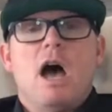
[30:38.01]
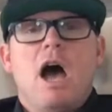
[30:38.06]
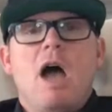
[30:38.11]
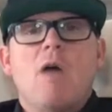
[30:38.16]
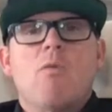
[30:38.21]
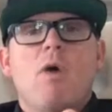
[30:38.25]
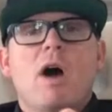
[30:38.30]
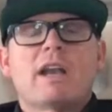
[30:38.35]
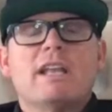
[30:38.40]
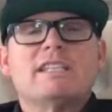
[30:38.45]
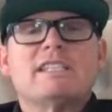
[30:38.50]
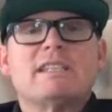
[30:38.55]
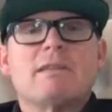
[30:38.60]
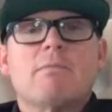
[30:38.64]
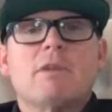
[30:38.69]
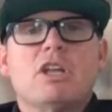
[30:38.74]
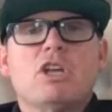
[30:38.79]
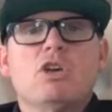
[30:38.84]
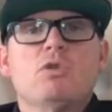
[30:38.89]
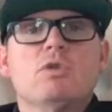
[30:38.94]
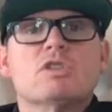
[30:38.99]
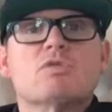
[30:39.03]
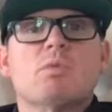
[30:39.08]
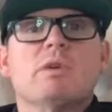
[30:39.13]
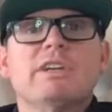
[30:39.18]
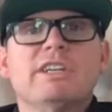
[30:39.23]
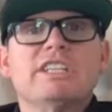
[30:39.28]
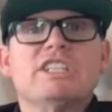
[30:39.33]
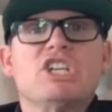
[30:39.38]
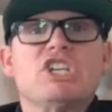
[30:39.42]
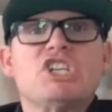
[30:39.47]
I wanted somebody who was
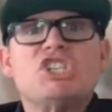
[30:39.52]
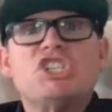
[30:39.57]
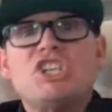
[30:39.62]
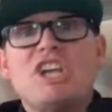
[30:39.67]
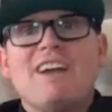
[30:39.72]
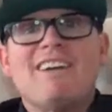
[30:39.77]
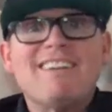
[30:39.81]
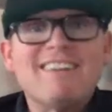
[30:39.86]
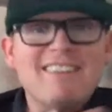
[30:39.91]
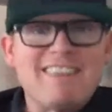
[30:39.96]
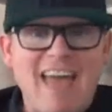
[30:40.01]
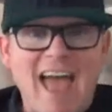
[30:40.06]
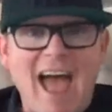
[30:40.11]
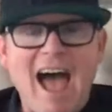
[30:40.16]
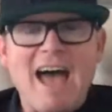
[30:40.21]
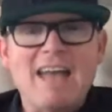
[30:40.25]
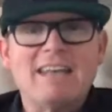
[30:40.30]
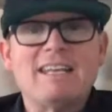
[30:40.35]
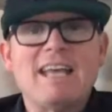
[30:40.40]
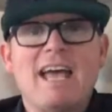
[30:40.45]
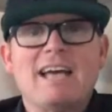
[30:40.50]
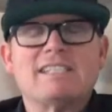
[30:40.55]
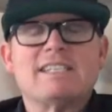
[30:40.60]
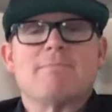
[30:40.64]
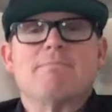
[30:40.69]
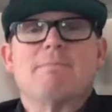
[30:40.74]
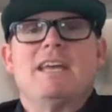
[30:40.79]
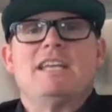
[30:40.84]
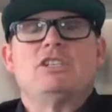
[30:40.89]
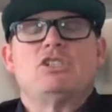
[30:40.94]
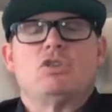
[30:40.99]
willing to share that as a
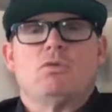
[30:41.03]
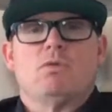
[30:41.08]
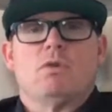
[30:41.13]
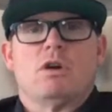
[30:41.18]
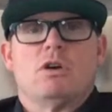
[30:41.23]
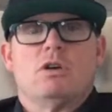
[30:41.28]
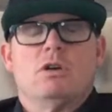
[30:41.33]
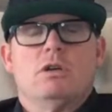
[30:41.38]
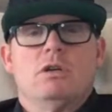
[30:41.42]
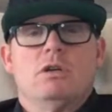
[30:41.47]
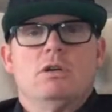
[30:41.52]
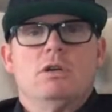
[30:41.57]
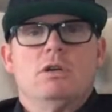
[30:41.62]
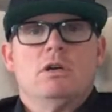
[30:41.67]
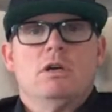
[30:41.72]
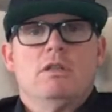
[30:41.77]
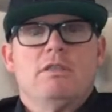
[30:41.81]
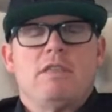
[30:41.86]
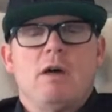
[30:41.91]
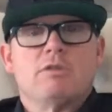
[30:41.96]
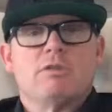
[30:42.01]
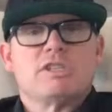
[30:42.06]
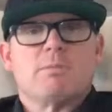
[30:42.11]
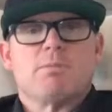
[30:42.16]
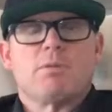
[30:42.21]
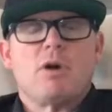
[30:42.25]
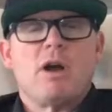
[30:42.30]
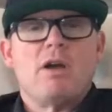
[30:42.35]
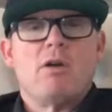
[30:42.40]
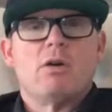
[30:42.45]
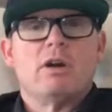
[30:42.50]
mentor. That was a
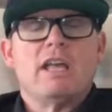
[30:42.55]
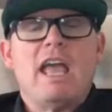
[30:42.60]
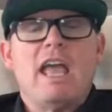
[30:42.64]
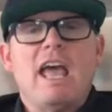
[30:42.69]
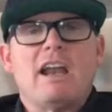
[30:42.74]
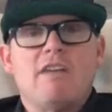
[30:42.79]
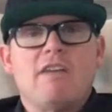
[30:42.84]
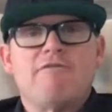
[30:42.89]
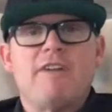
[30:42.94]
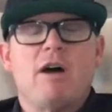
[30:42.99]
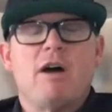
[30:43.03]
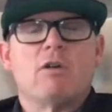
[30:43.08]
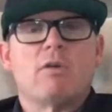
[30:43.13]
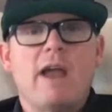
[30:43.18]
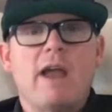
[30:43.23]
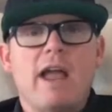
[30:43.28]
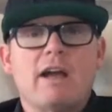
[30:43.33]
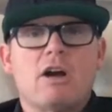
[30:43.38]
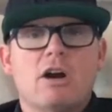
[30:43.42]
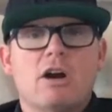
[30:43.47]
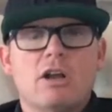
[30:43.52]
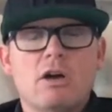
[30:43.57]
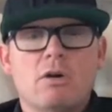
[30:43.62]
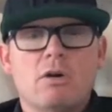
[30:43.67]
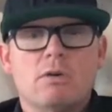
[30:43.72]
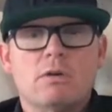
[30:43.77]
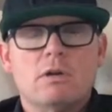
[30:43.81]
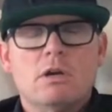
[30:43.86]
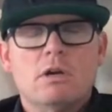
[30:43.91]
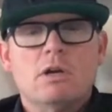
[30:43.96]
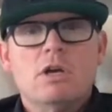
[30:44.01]
priority. And I found Grant
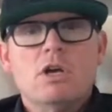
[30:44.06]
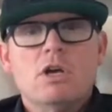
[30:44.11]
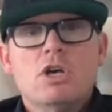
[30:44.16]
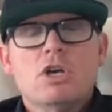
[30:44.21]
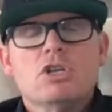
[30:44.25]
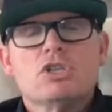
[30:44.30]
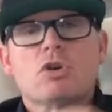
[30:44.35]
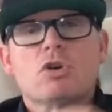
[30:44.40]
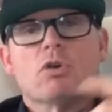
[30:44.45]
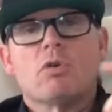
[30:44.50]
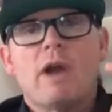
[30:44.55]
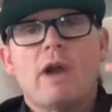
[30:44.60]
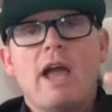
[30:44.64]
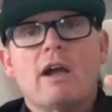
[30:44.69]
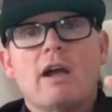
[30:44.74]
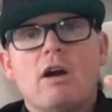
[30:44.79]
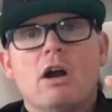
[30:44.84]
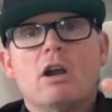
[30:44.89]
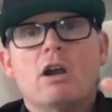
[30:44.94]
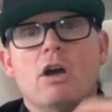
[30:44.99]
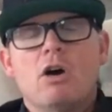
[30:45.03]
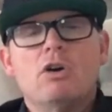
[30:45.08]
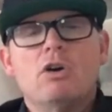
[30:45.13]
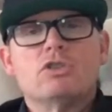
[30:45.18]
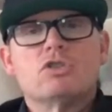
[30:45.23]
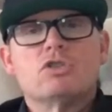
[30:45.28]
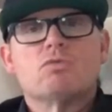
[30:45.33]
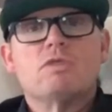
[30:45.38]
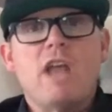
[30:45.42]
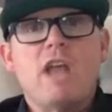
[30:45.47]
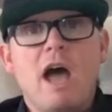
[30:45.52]
Cardone. So Grant
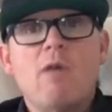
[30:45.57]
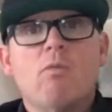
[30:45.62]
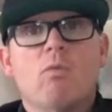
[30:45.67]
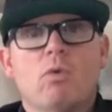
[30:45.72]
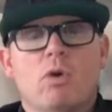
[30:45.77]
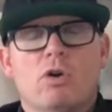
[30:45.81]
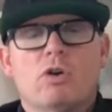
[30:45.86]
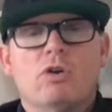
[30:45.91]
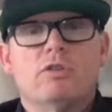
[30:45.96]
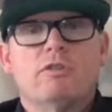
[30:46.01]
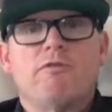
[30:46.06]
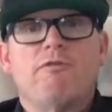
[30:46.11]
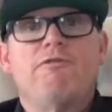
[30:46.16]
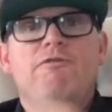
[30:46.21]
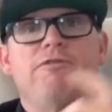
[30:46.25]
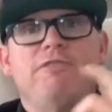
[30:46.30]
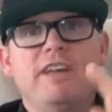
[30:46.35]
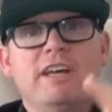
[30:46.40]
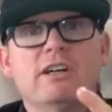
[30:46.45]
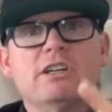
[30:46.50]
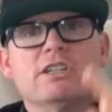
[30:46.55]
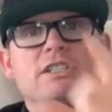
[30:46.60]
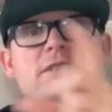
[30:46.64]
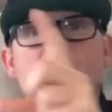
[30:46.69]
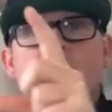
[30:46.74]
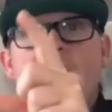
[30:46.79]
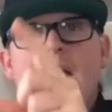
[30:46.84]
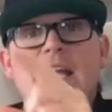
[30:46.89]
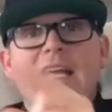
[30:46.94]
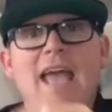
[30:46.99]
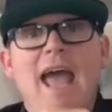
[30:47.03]
Cardone's net worth fills
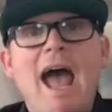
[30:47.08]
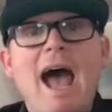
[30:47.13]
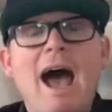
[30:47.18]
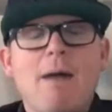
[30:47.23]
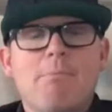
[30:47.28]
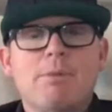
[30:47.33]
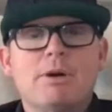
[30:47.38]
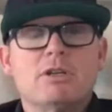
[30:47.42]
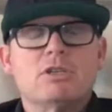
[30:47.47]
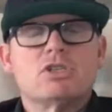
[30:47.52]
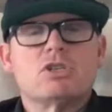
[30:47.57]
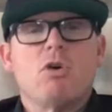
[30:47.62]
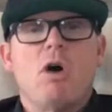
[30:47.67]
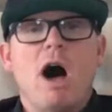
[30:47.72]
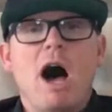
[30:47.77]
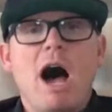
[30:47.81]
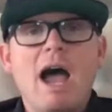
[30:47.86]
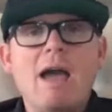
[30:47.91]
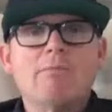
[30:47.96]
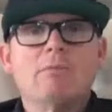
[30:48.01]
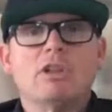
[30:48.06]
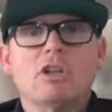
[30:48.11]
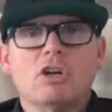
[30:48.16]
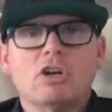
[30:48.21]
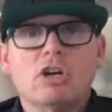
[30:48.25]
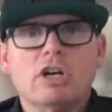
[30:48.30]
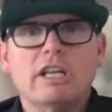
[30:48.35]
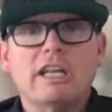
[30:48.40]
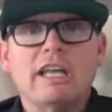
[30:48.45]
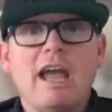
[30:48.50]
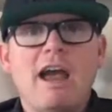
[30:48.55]
my gap. So I'm
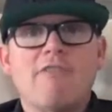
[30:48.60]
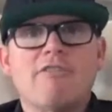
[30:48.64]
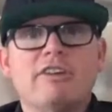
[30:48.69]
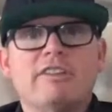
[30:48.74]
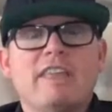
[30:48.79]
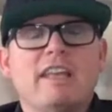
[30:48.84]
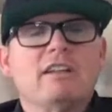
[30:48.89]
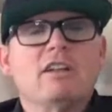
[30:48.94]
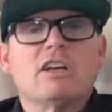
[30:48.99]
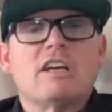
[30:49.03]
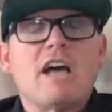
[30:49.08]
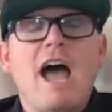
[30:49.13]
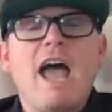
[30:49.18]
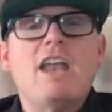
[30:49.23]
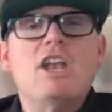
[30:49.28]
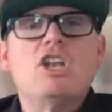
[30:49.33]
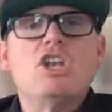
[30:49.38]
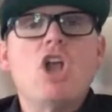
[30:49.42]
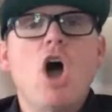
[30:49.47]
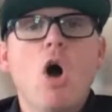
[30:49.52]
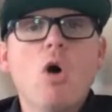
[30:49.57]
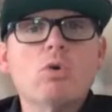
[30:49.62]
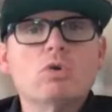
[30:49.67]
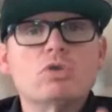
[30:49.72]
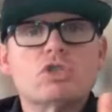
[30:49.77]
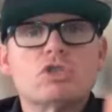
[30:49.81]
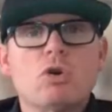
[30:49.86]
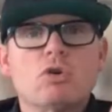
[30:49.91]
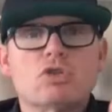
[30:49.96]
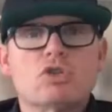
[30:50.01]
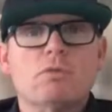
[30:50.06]
learning everything. Look, I had no
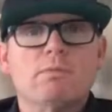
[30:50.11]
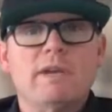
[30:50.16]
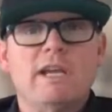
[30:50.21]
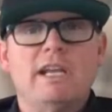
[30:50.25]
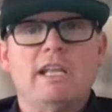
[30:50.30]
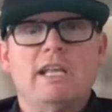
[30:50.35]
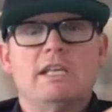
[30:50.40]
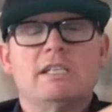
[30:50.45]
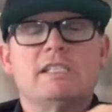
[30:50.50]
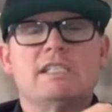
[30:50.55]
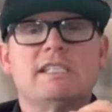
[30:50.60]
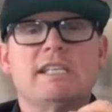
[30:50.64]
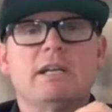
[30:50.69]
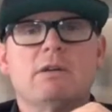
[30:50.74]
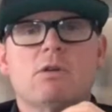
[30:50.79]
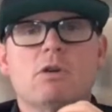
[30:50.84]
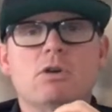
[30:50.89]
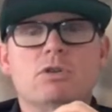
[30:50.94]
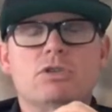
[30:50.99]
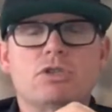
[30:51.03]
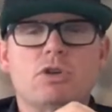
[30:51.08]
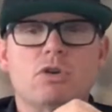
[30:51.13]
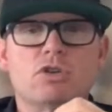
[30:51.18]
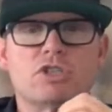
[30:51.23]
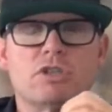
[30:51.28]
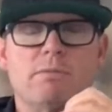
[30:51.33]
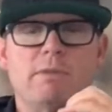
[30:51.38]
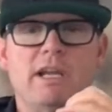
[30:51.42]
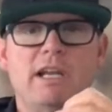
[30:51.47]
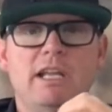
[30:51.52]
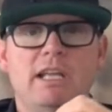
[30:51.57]
social media, zero
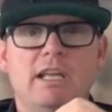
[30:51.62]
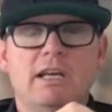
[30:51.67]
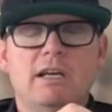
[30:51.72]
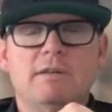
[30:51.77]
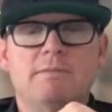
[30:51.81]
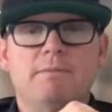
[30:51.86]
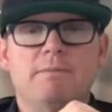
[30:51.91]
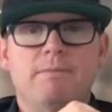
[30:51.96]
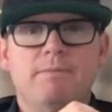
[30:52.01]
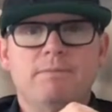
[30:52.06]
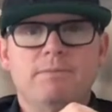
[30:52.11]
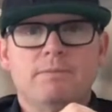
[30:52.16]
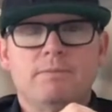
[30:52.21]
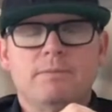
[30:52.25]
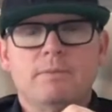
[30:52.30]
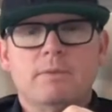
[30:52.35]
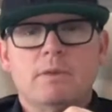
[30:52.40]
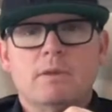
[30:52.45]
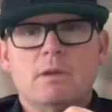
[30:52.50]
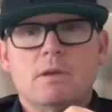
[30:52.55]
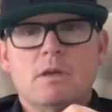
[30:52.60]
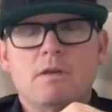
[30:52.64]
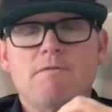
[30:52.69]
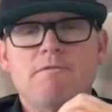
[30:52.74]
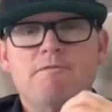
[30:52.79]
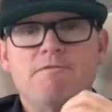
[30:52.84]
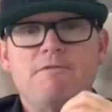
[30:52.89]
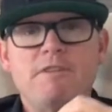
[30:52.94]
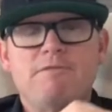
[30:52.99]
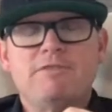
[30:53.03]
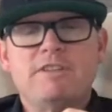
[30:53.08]
social media
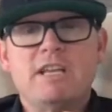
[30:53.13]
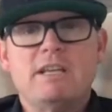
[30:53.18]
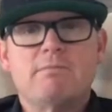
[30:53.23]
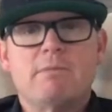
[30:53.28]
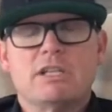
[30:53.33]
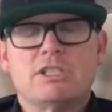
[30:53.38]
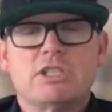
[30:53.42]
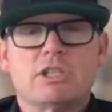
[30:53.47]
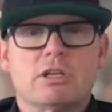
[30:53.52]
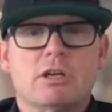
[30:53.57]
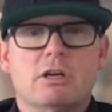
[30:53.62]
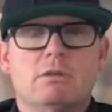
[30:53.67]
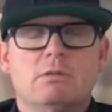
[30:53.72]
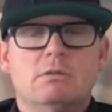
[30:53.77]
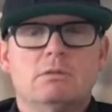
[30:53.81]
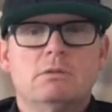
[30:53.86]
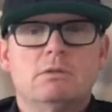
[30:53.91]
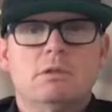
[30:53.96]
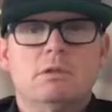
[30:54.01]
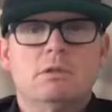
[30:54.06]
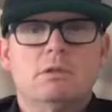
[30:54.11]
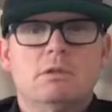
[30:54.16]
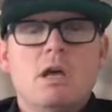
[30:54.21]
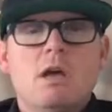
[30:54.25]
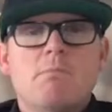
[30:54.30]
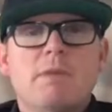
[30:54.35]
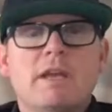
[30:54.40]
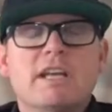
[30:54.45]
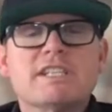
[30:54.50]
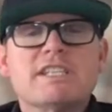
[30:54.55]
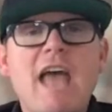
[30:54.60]
15 months ago,
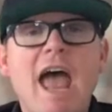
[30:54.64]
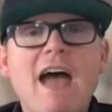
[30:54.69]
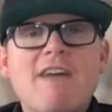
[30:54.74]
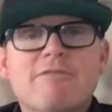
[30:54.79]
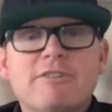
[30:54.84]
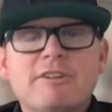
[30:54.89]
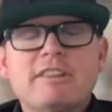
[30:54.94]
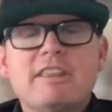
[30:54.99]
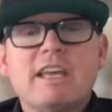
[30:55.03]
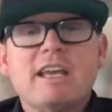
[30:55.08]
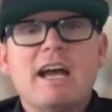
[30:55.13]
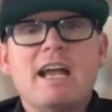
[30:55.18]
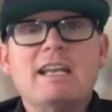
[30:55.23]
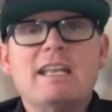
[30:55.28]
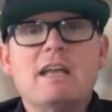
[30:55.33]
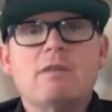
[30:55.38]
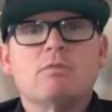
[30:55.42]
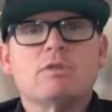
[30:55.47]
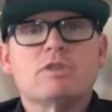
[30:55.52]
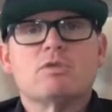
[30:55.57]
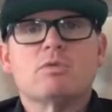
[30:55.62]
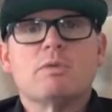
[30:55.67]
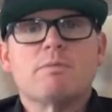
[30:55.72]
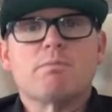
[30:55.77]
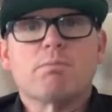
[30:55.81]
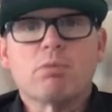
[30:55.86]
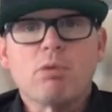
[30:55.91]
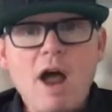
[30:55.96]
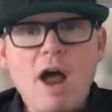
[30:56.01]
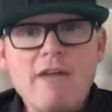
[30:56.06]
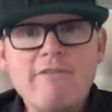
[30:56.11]
because everything I did was
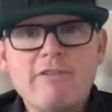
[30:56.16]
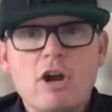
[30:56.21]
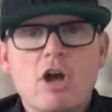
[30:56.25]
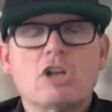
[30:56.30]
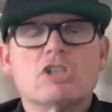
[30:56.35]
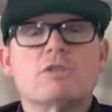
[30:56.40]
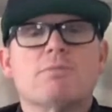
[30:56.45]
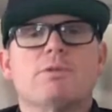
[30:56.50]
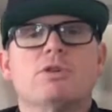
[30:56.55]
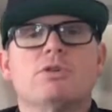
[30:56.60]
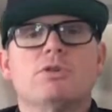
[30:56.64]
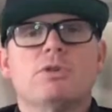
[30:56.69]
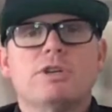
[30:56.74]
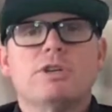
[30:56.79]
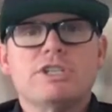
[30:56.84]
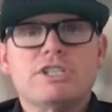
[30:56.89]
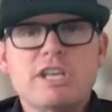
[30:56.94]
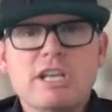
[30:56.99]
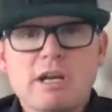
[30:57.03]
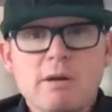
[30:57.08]
with private entrepreneurs in